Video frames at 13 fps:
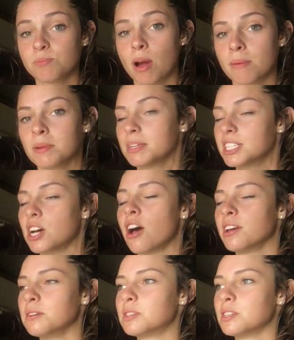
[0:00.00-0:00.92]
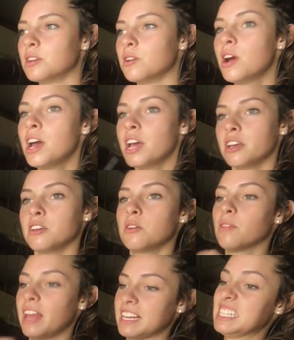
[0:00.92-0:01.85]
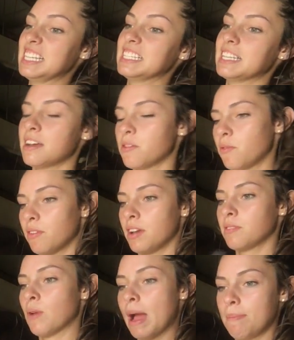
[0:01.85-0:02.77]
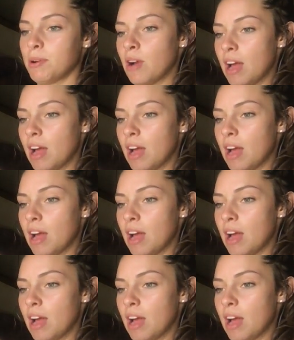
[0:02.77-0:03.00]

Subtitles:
probably taught you to do. You like tease it, wrap it